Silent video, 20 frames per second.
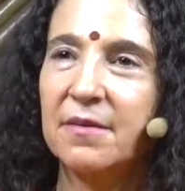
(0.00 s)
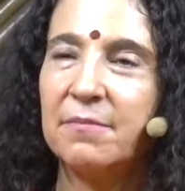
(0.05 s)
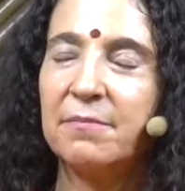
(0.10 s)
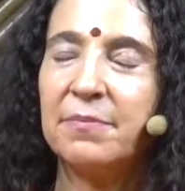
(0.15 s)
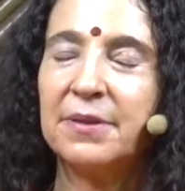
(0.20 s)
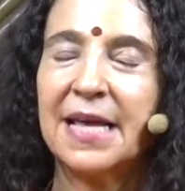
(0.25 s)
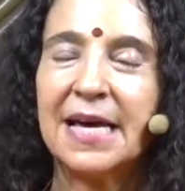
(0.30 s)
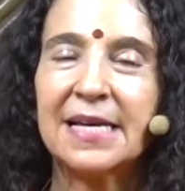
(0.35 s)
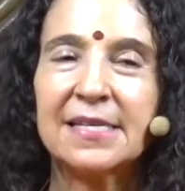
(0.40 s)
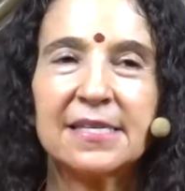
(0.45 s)

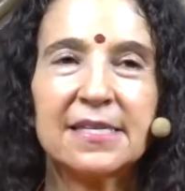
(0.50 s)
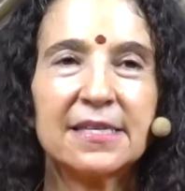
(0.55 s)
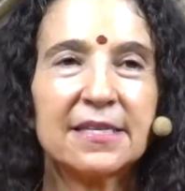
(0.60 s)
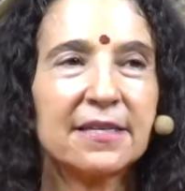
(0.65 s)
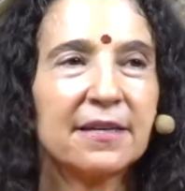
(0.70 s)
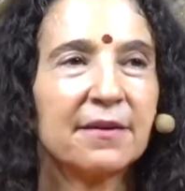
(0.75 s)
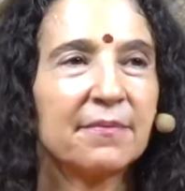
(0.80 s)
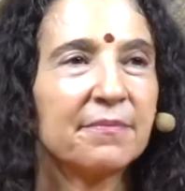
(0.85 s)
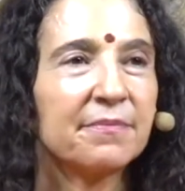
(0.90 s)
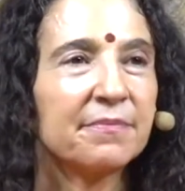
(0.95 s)
blessed
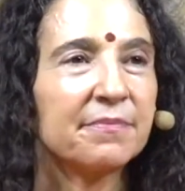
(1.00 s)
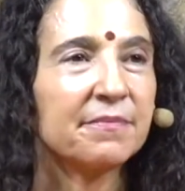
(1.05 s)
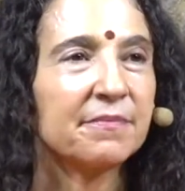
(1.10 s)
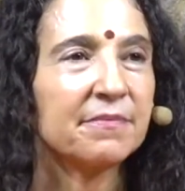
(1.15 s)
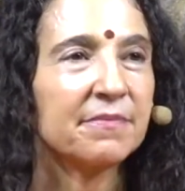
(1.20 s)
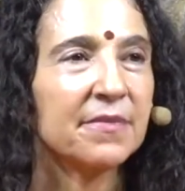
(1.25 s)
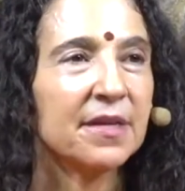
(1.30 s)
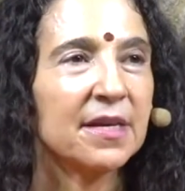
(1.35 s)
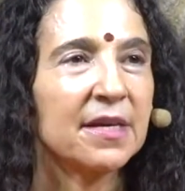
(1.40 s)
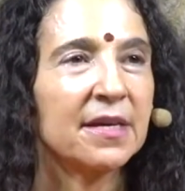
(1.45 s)
him,
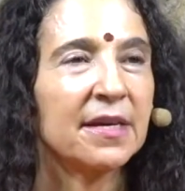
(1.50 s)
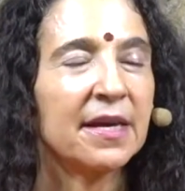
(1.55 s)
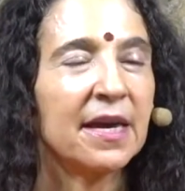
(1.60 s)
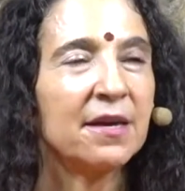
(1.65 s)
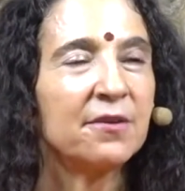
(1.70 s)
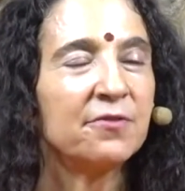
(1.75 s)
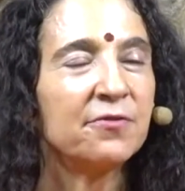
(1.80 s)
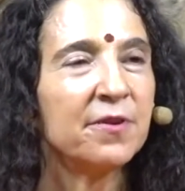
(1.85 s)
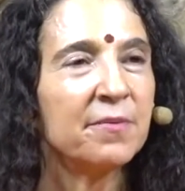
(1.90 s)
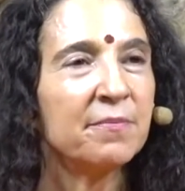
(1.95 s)

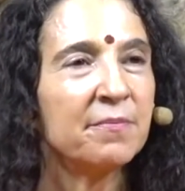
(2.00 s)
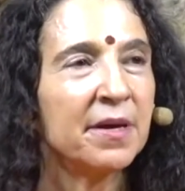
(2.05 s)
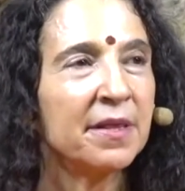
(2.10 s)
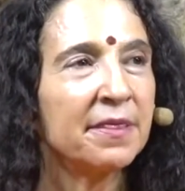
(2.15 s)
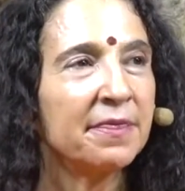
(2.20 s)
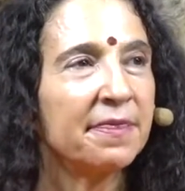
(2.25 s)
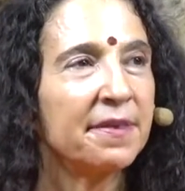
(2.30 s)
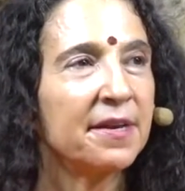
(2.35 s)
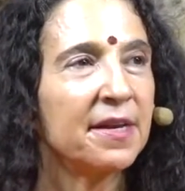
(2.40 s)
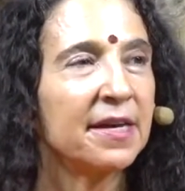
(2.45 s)
gave him
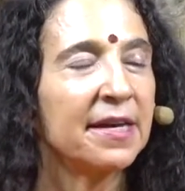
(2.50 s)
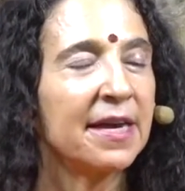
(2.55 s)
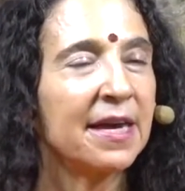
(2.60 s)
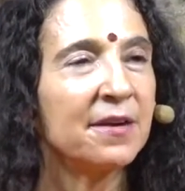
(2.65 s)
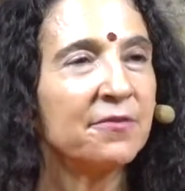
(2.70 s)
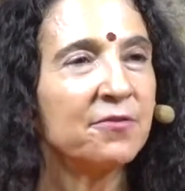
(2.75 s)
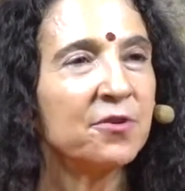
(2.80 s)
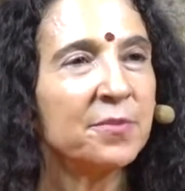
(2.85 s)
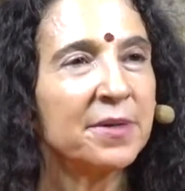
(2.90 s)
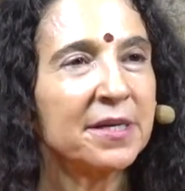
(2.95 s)
mantra,
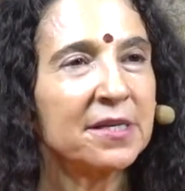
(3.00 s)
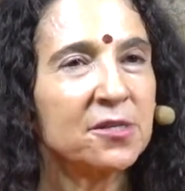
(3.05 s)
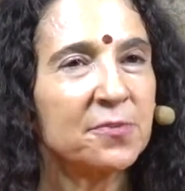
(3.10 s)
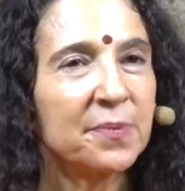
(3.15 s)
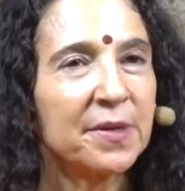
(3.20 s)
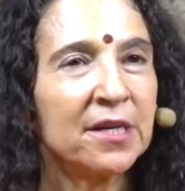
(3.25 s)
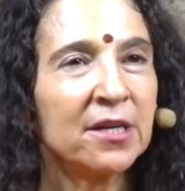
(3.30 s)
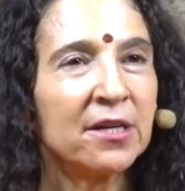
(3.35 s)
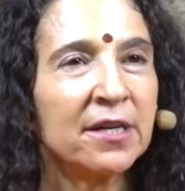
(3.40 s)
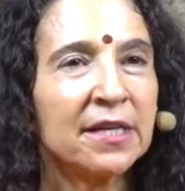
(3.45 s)
gave him
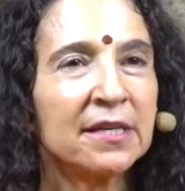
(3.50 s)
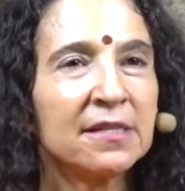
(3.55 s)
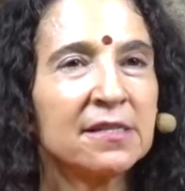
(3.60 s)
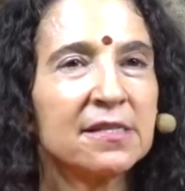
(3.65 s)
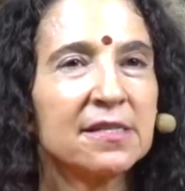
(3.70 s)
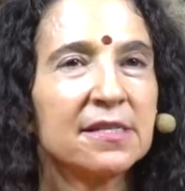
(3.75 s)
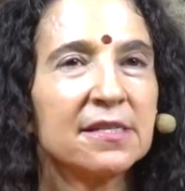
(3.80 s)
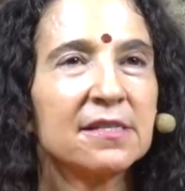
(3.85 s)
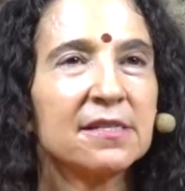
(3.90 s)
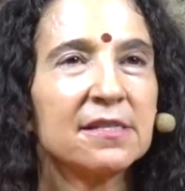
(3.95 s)

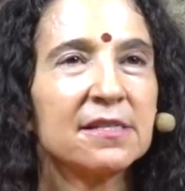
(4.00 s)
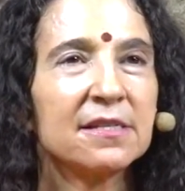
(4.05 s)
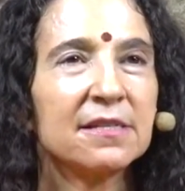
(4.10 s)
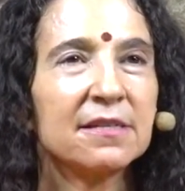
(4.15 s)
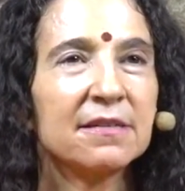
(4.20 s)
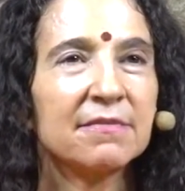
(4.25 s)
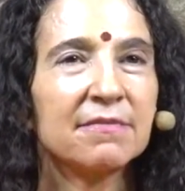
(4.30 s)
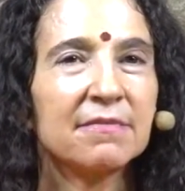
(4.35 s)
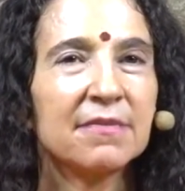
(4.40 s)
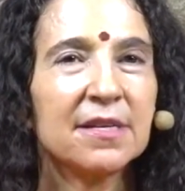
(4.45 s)
experiences,
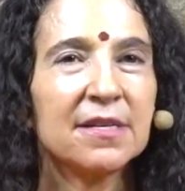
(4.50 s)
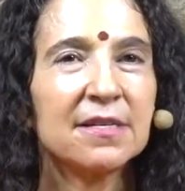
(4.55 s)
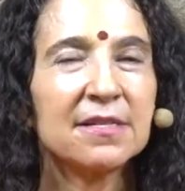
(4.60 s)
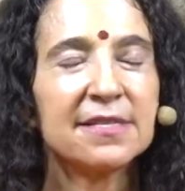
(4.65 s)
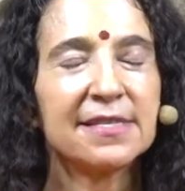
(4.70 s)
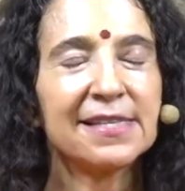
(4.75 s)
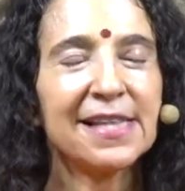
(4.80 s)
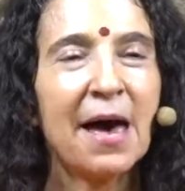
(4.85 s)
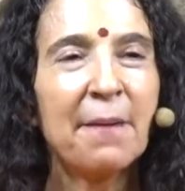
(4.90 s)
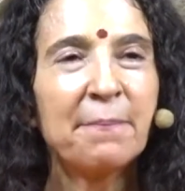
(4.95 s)

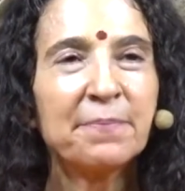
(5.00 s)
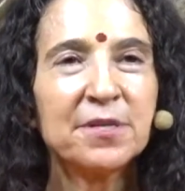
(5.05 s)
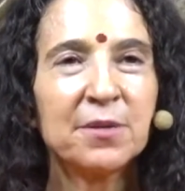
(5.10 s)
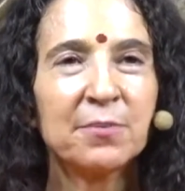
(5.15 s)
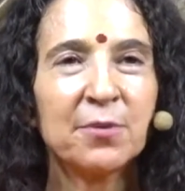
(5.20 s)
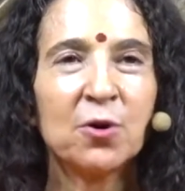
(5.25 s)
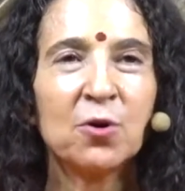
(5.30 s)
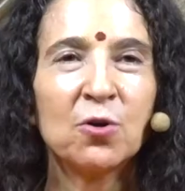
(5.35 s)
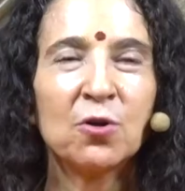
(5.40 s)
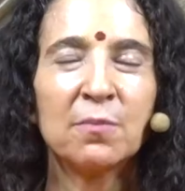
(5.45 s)
slapped
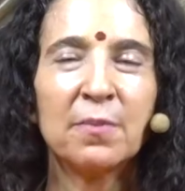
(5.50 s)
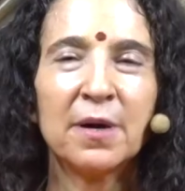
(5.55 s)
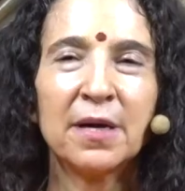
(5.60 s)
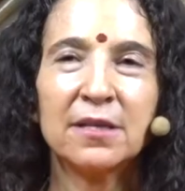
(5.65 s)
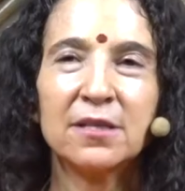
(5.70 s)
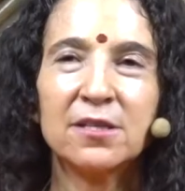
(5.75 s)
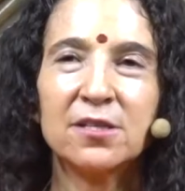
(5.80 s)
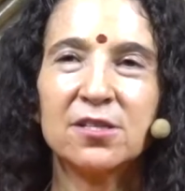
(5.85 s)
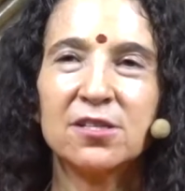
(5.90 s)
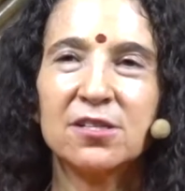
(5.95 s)
him a whole
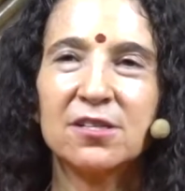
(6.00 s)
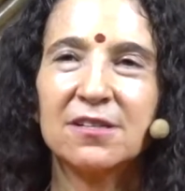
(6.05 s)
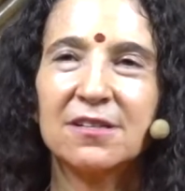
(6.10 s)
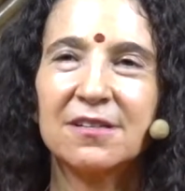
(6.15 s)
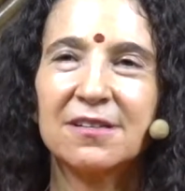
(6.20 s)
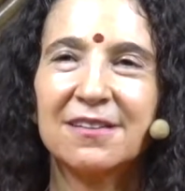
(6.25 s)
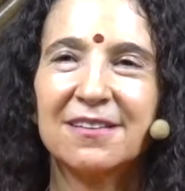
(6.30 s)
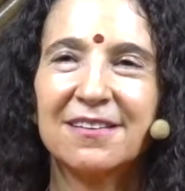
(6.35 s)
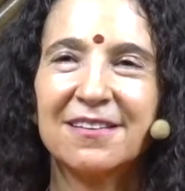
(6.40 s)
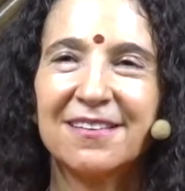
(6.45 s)
bunch,
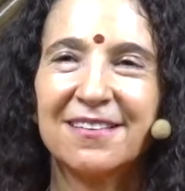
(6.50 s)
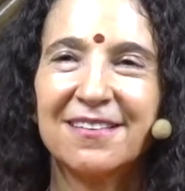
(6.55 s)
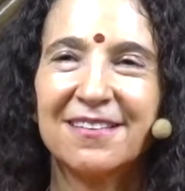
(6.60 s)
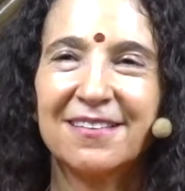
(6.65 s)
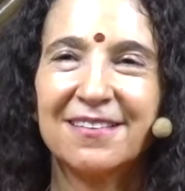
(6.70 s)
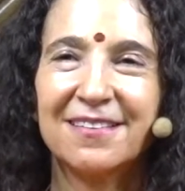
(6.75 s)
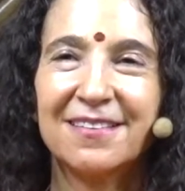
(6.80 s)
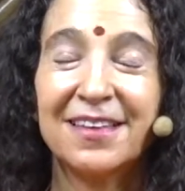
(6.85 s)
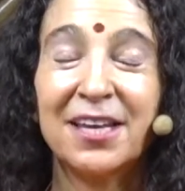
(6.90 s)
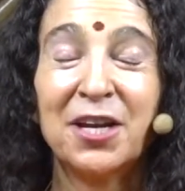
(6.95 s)

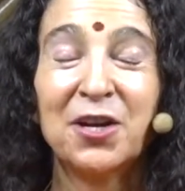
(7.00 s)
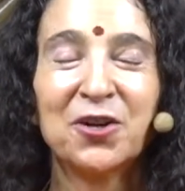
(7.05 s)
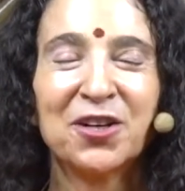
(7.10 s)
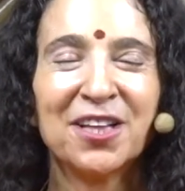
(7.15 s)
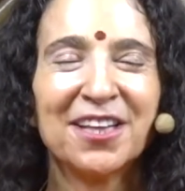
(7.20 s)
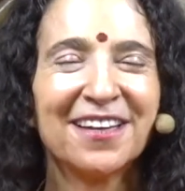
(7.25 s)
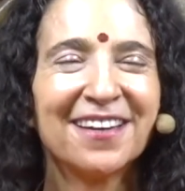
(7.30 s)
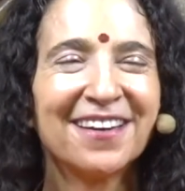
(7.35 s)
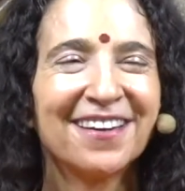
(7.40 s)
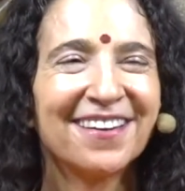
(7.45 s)

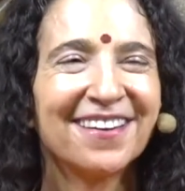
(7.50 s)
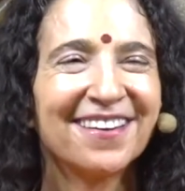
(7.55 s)
literally.